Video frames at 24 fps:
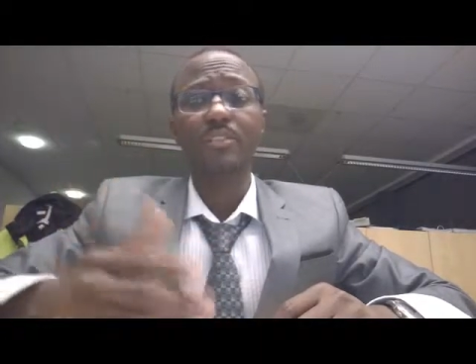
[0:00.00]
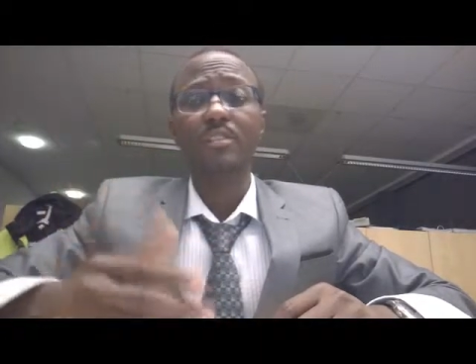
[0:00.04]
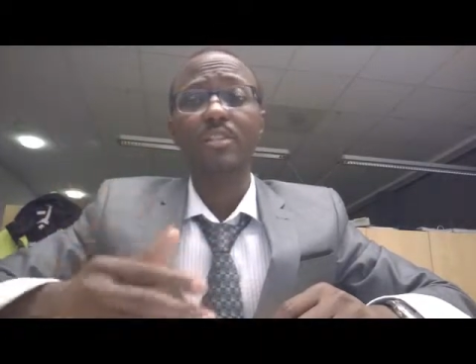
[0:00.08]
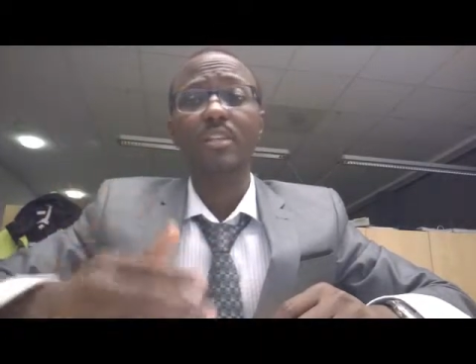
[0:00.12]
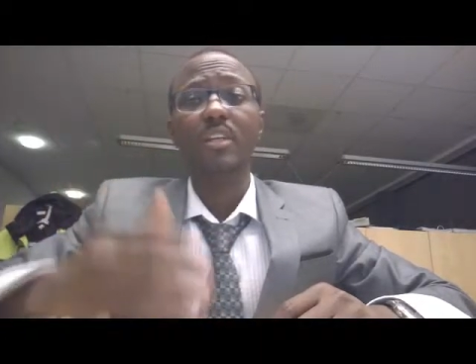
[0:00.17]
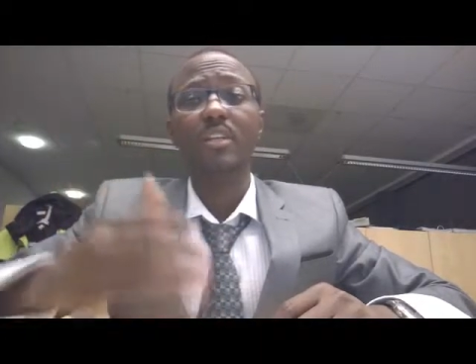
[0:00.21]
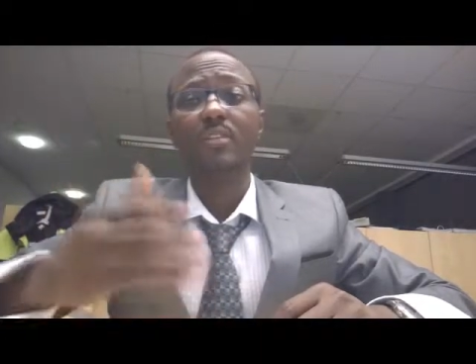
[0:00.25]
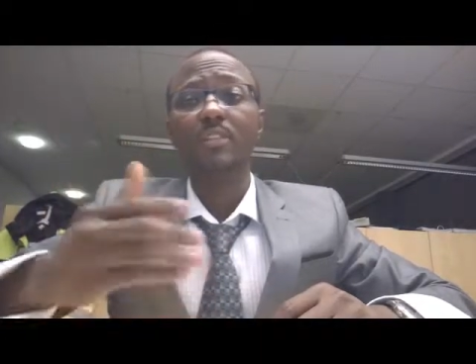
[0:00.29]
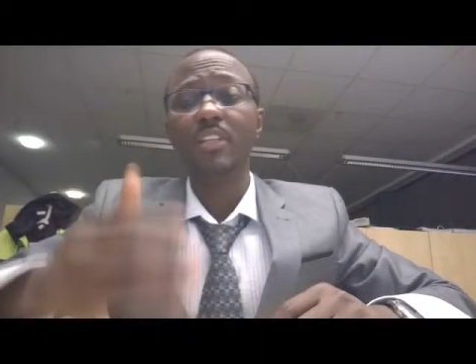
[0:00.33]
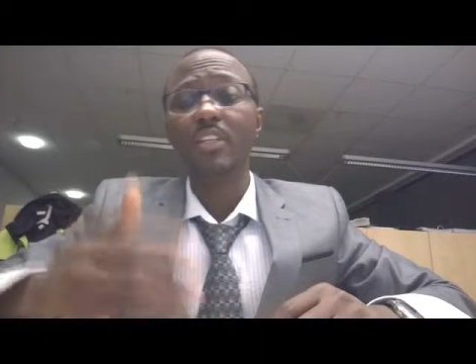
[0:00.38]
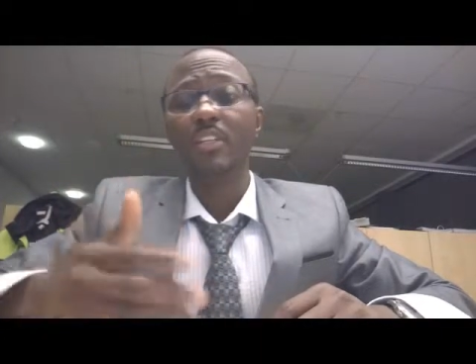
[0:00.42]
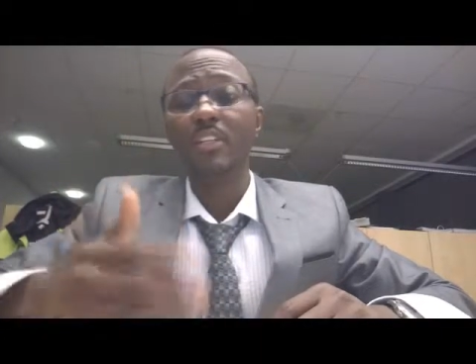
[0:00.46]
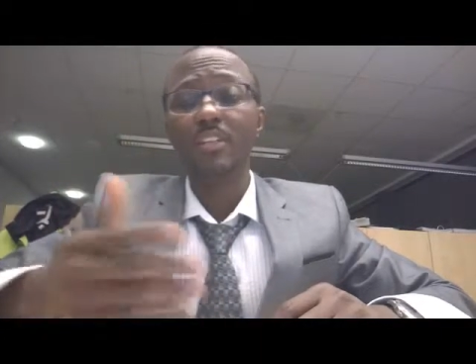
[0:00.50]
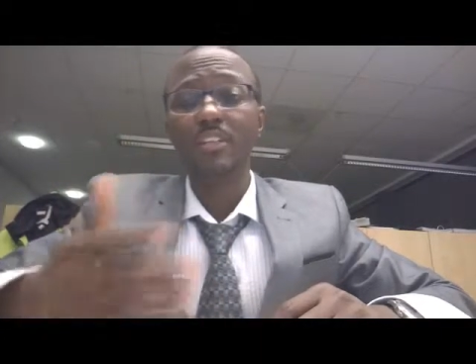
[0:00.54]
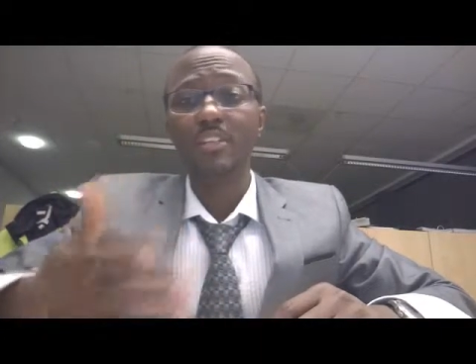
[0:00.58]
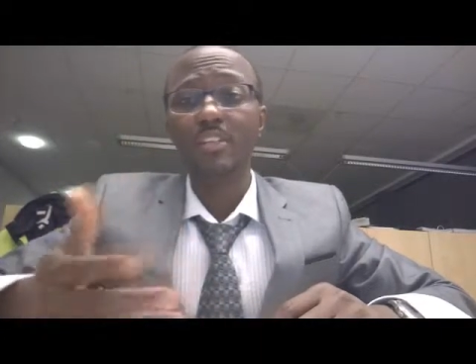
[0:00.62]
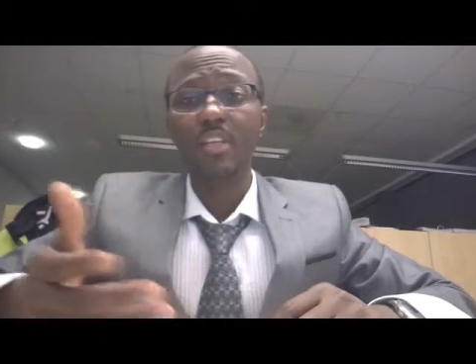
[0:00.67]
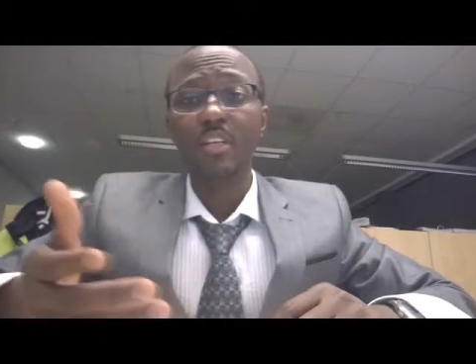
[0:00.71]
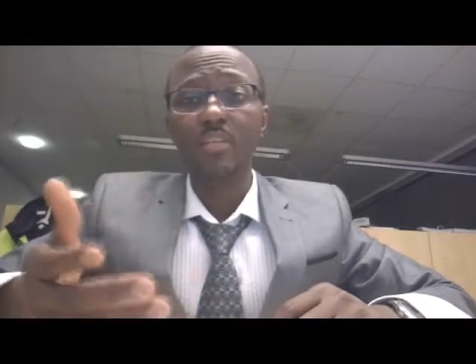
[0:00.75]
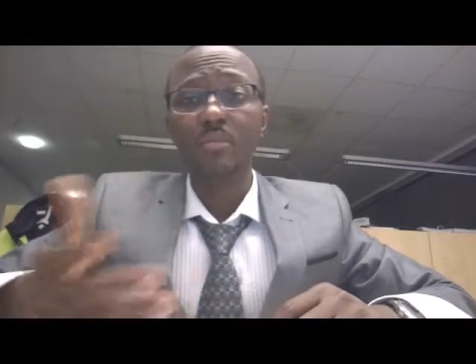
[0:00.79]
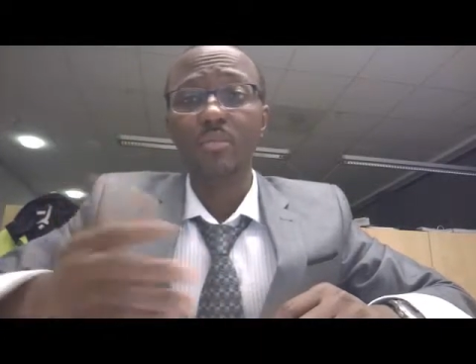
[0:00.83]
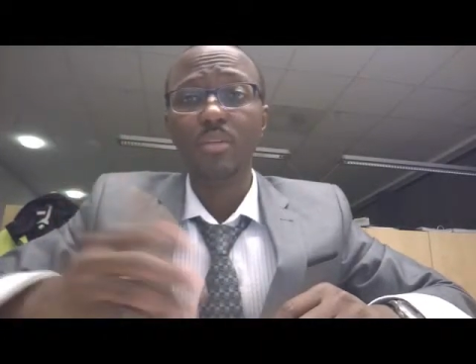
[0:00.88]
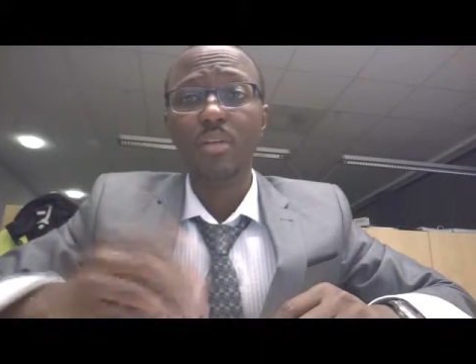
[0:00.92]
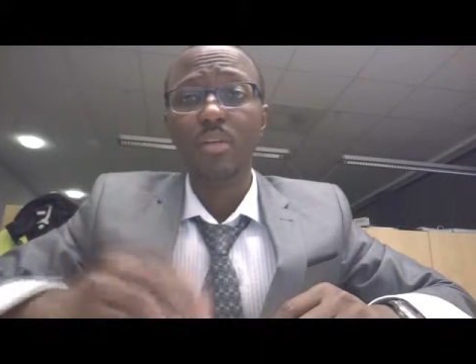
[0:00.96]
living in the
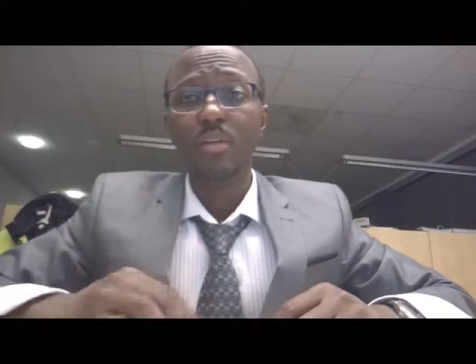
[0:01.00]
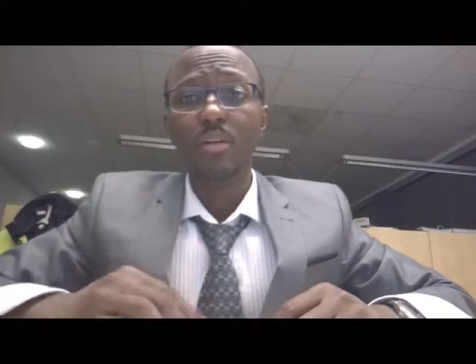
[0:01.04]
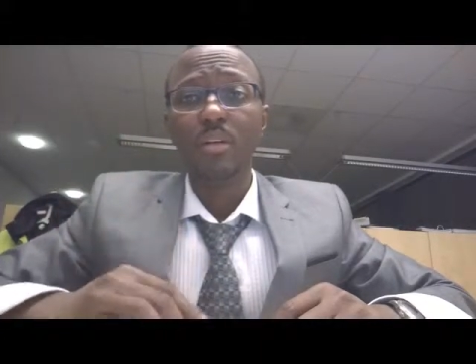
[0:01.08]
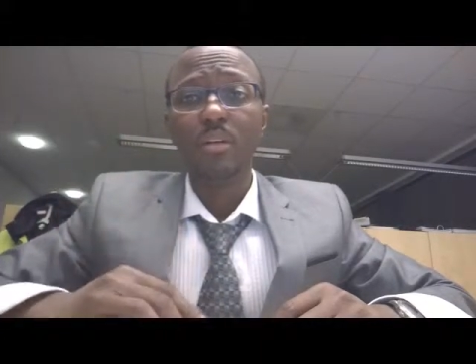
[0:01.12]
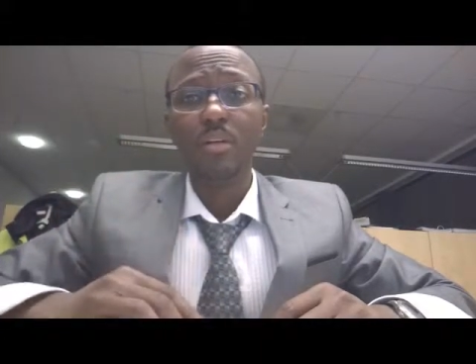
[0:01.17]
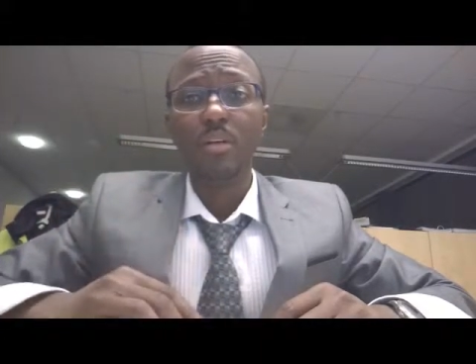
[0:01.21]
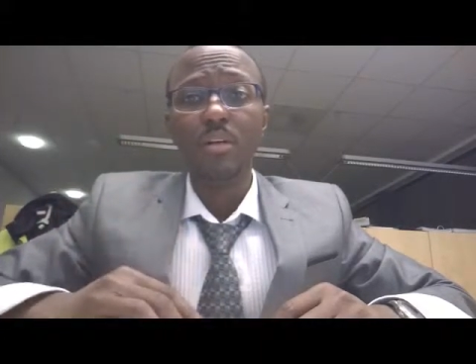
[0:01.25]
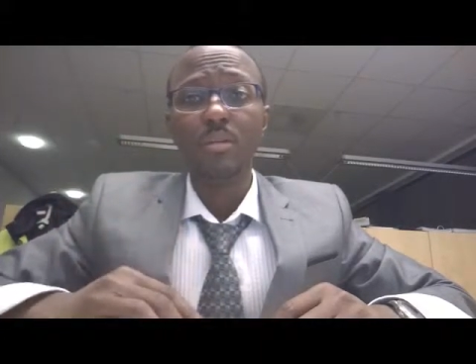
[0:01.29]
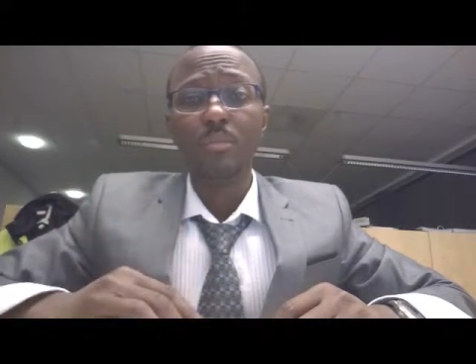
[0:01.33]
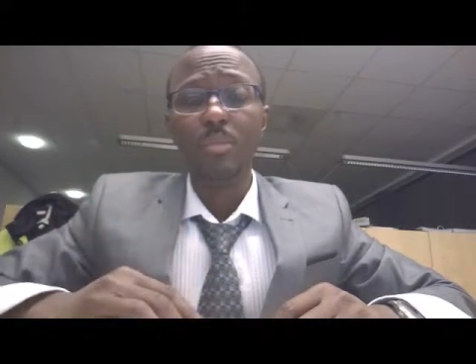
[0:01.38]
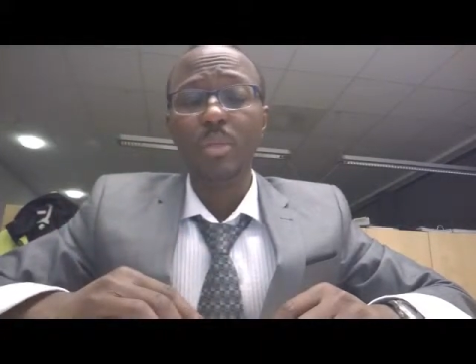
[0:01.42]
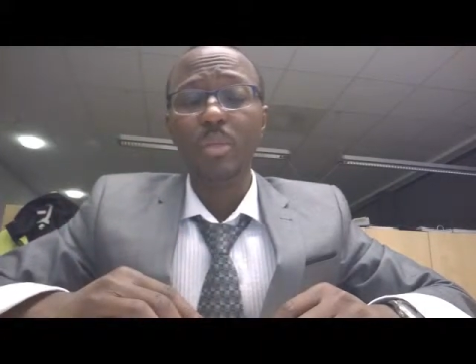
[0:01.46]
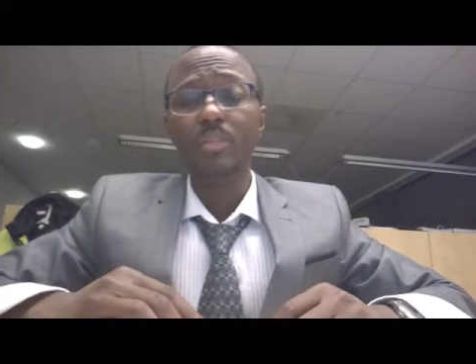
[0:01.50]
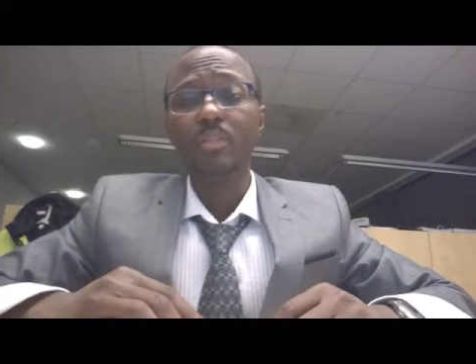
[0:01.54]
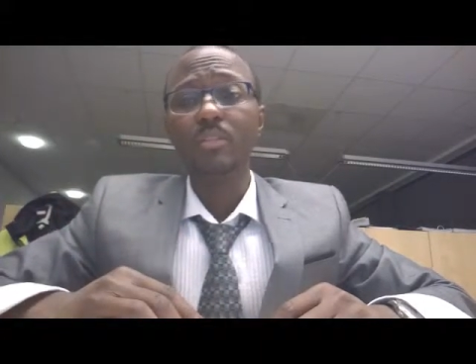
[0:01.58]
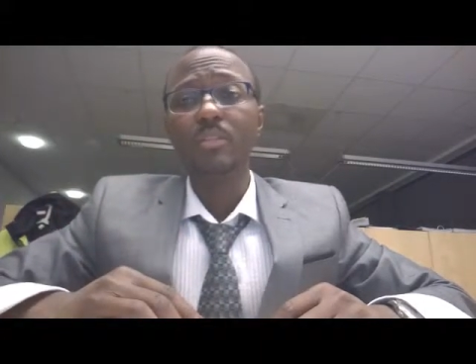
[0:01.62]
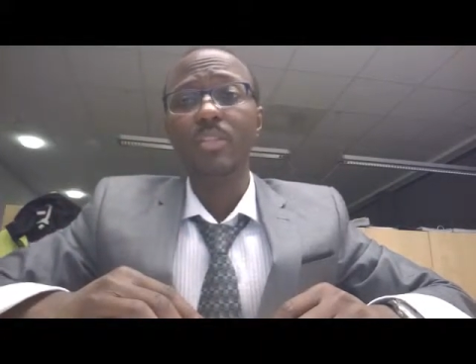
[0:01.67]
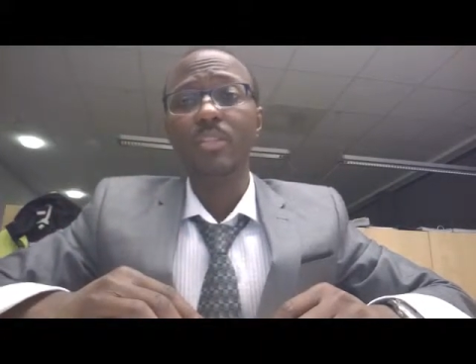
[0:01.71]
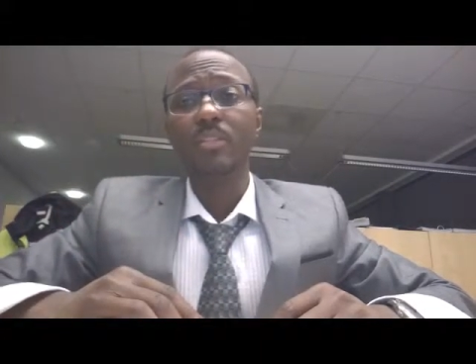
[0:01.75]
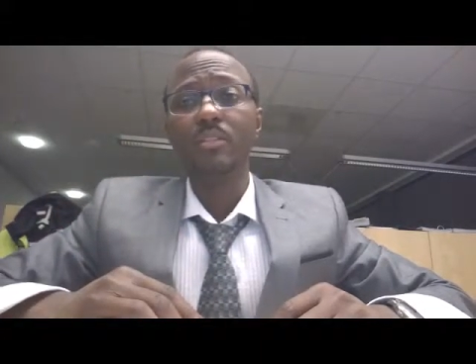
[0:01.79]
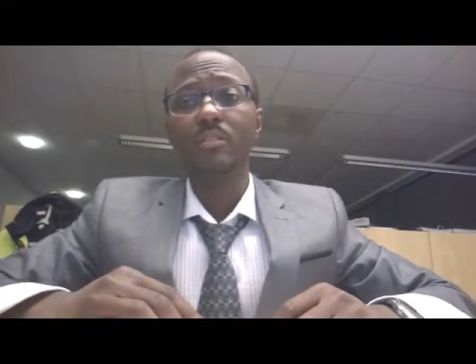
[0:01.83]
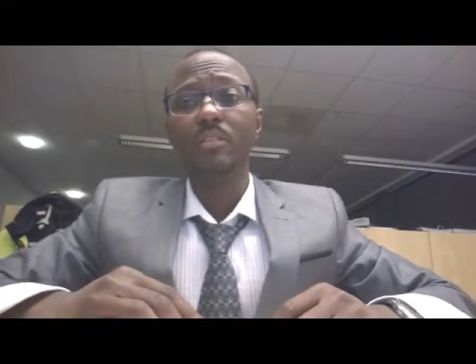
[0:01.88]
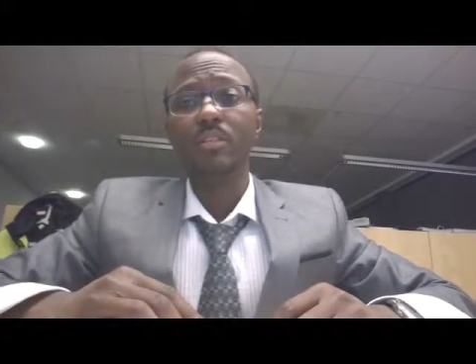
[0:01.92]
same building.